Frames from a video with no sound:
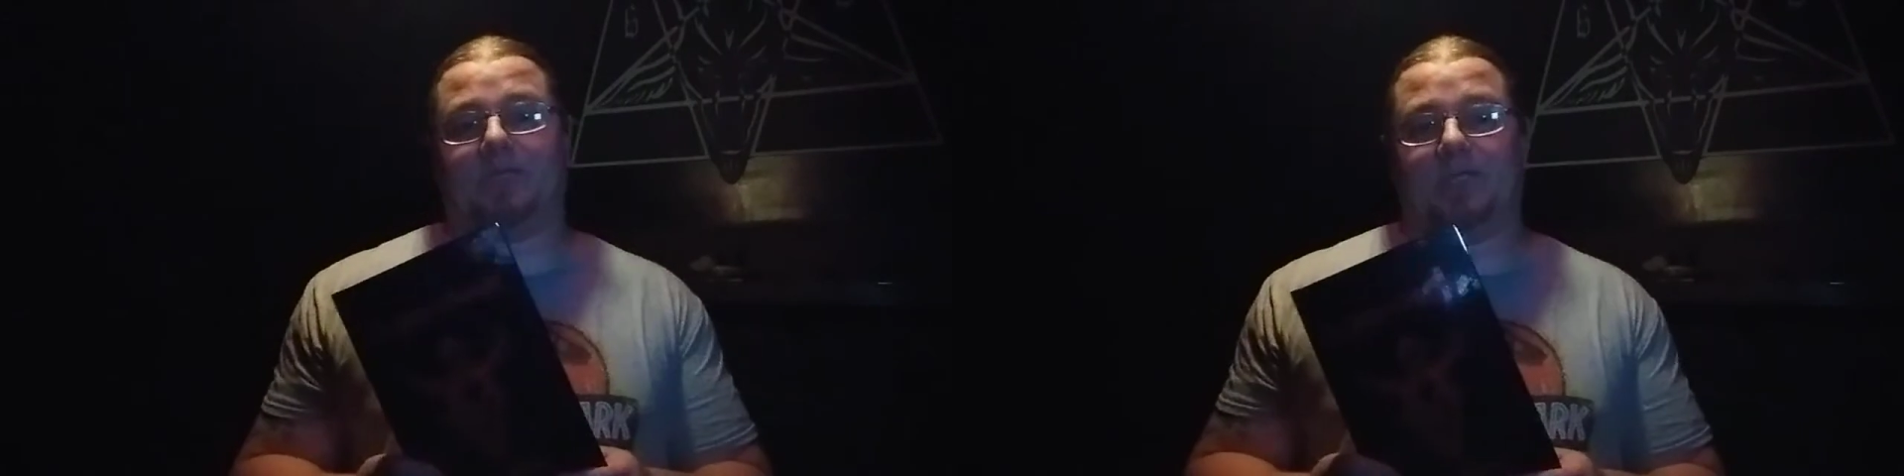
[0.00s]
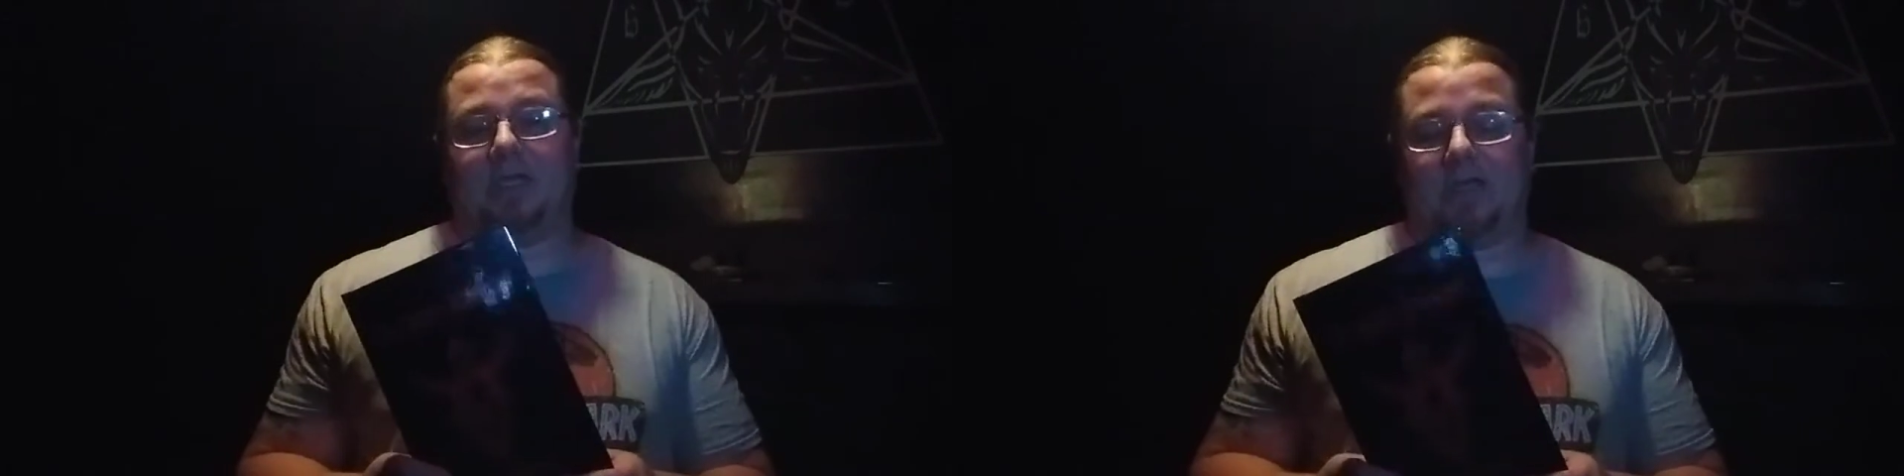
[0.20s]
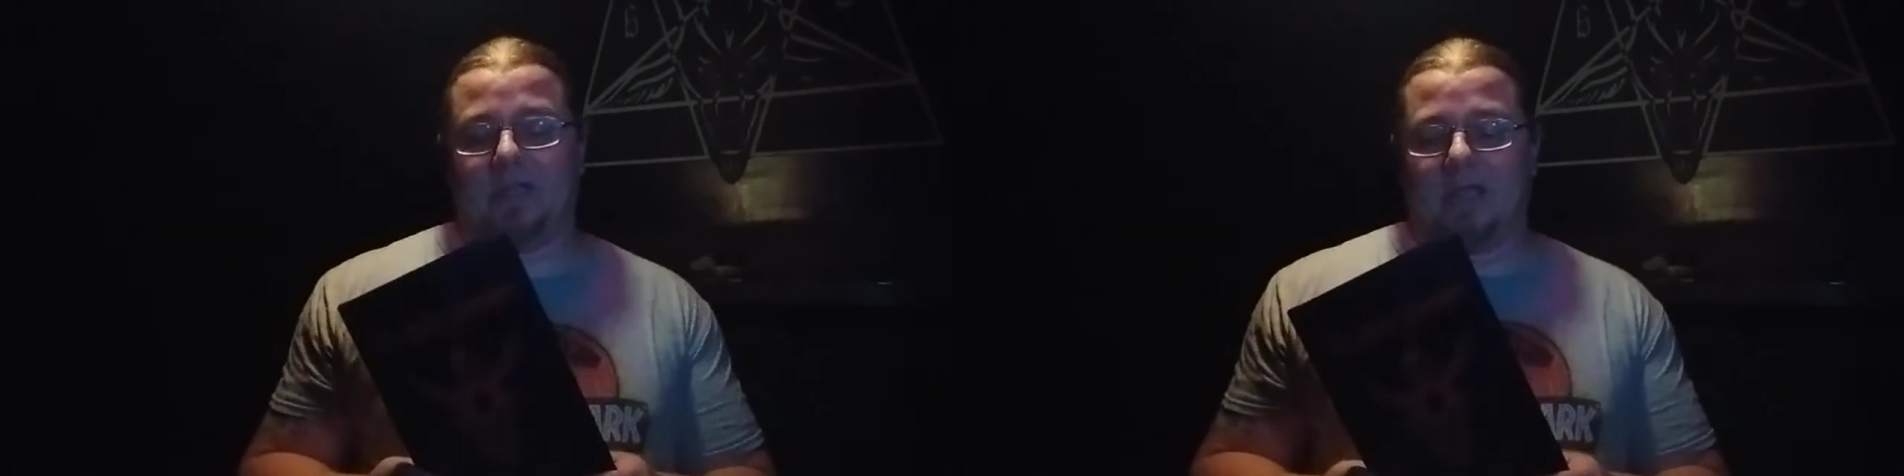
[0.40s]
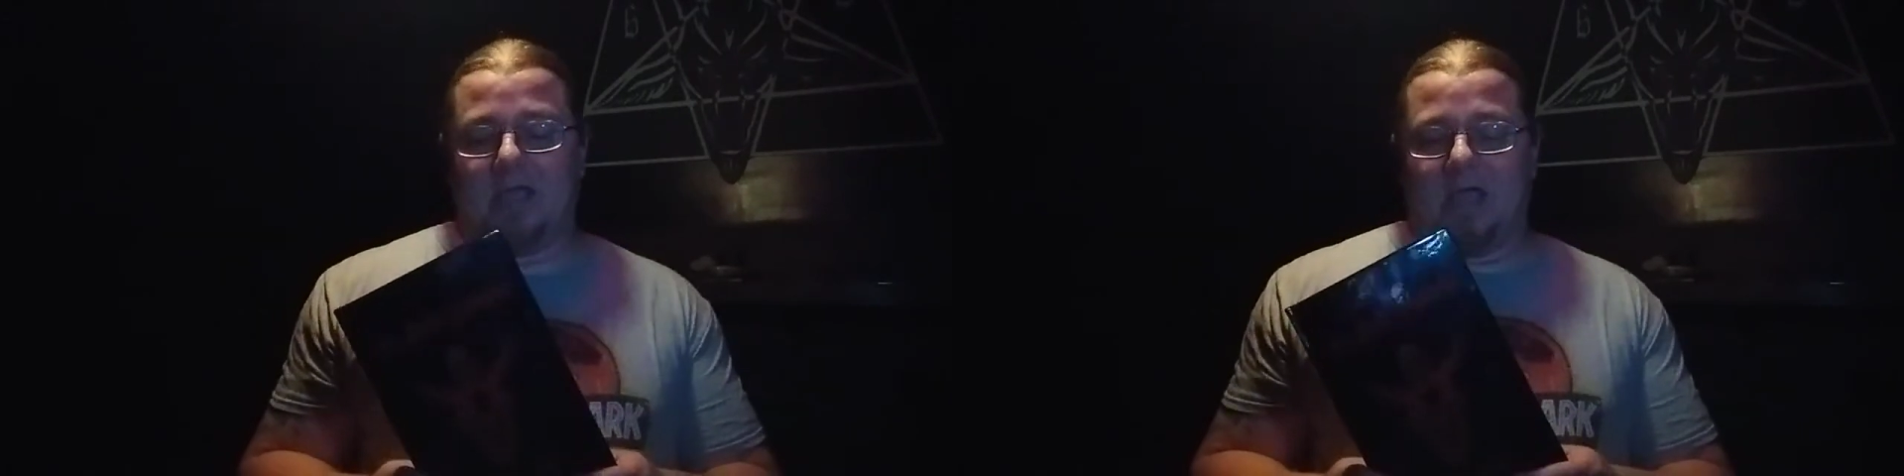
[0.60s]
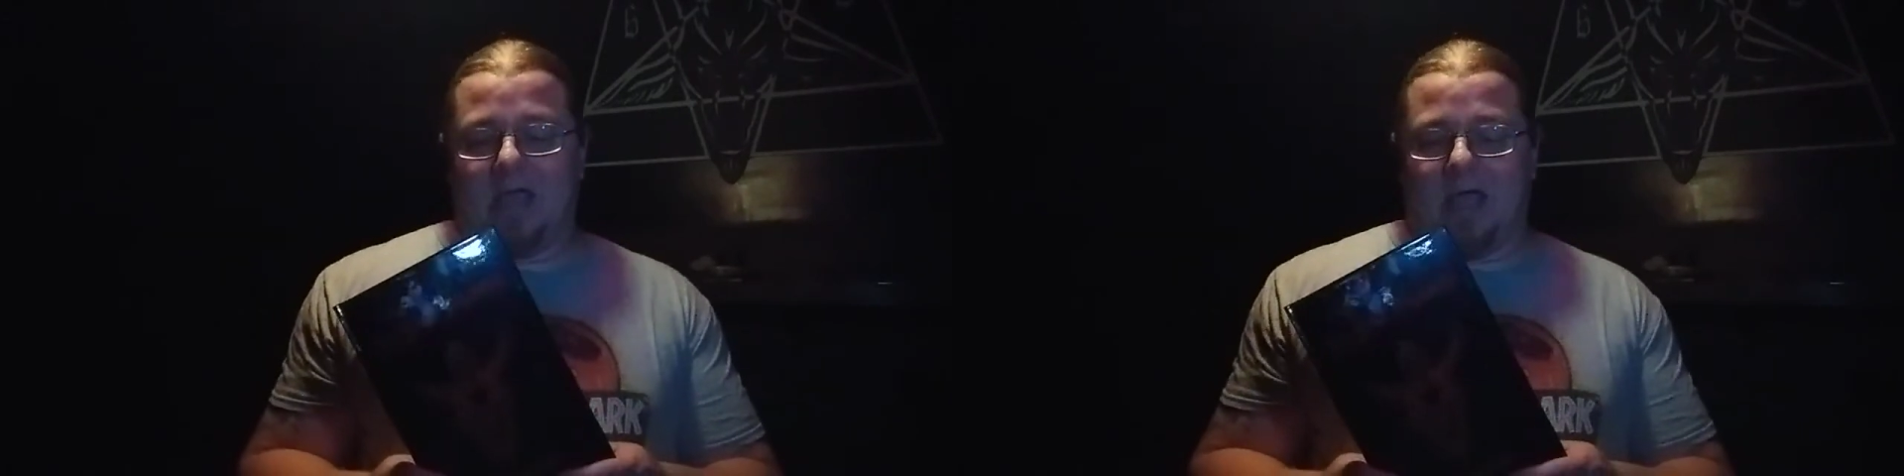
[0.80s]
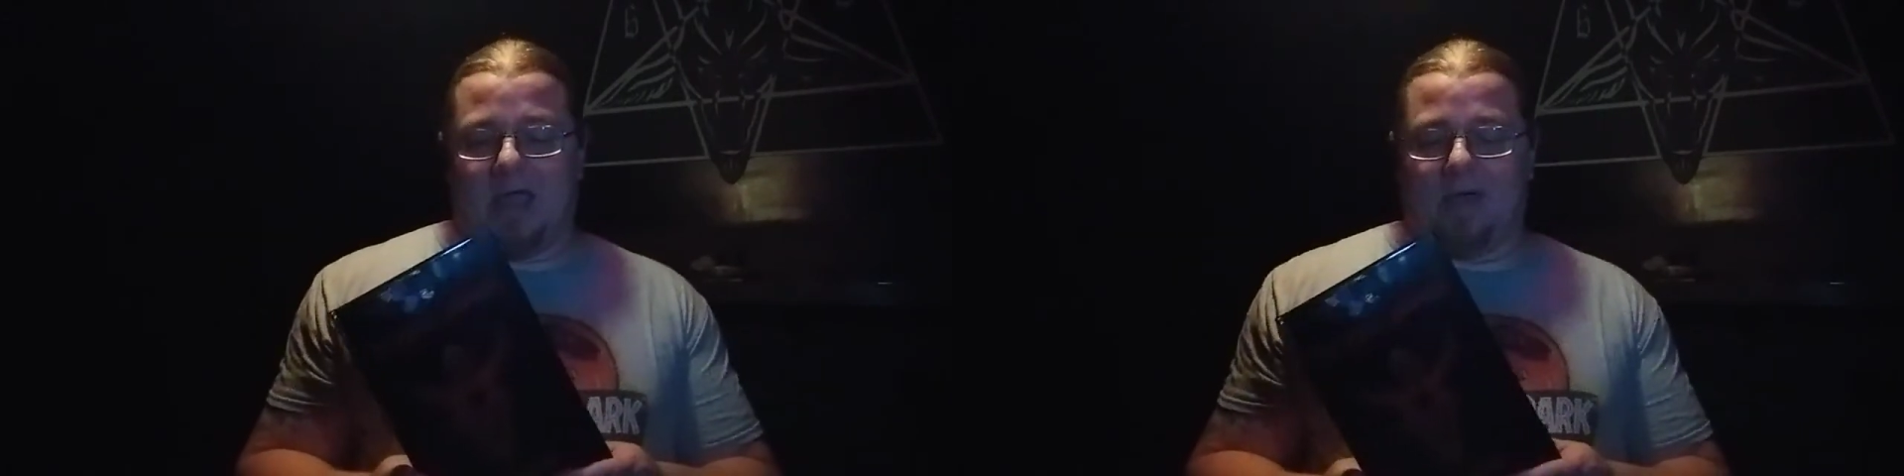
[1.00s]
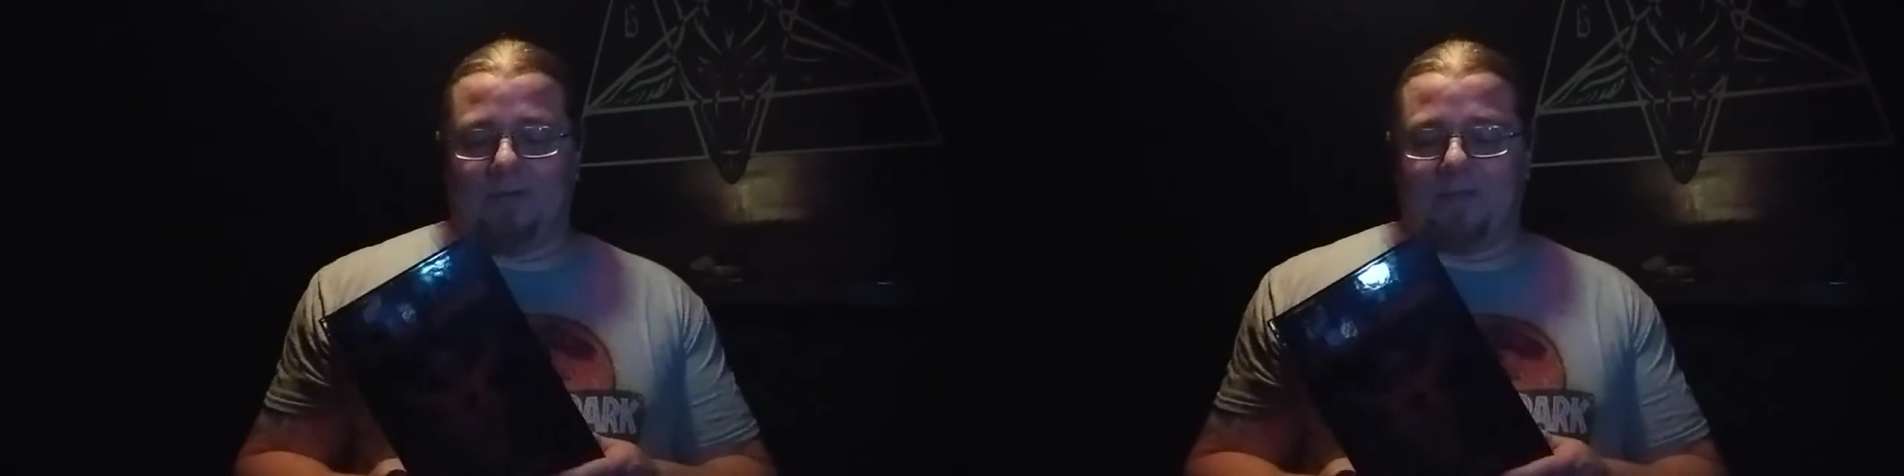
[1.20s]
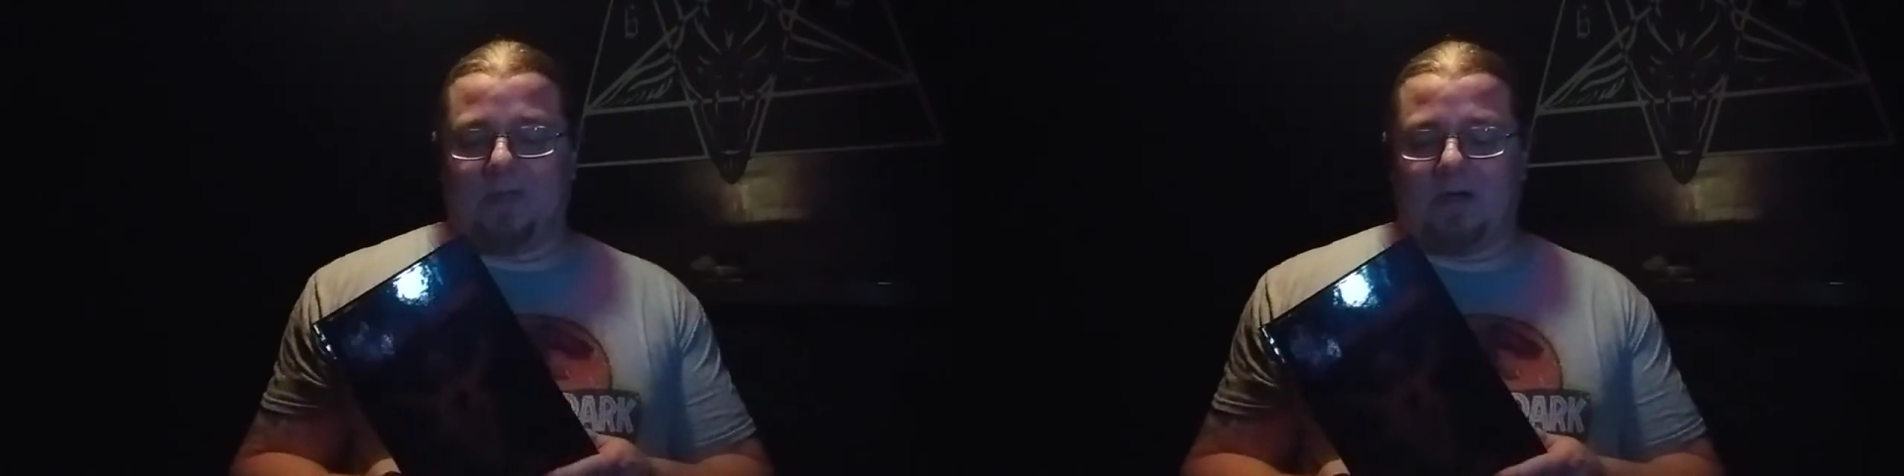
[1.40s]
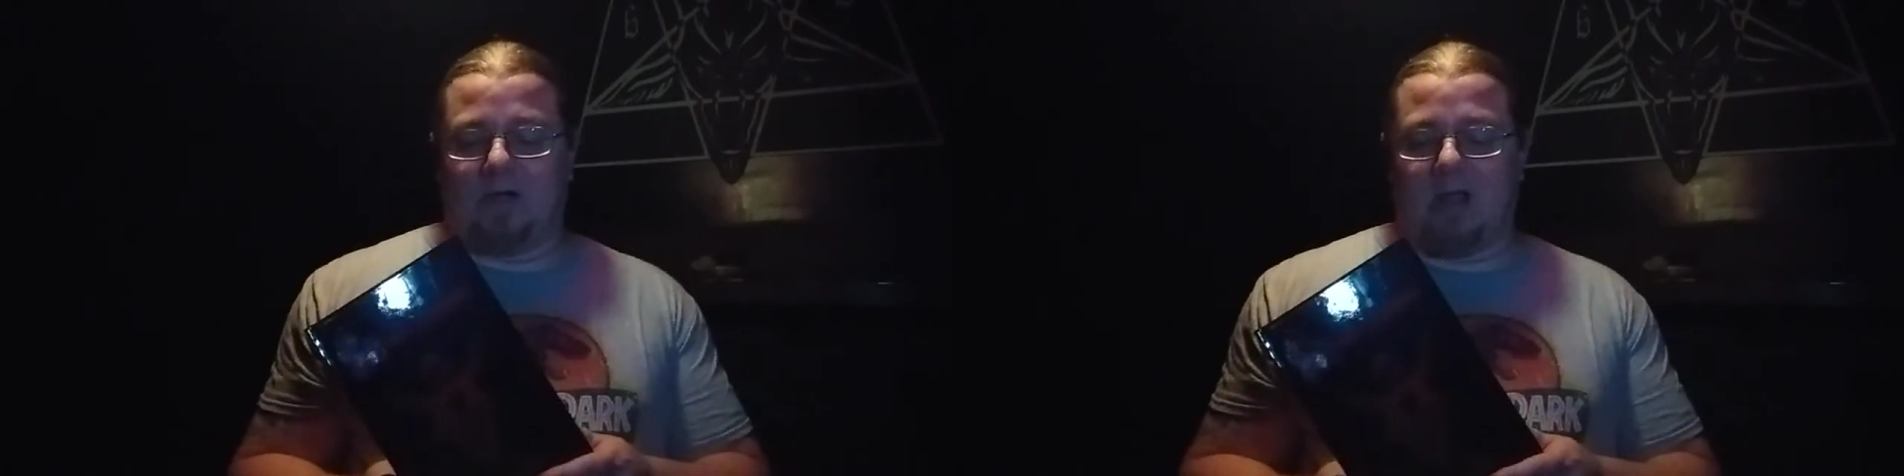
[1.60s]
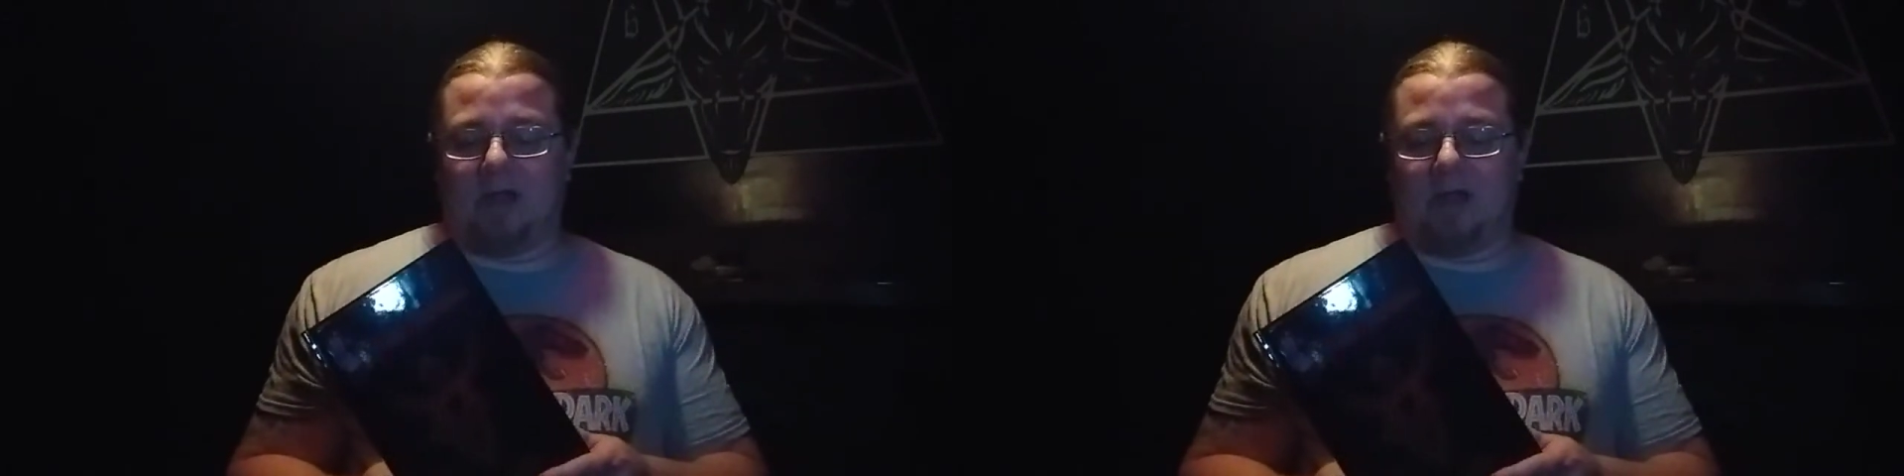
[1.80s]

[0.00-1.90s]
seen out there.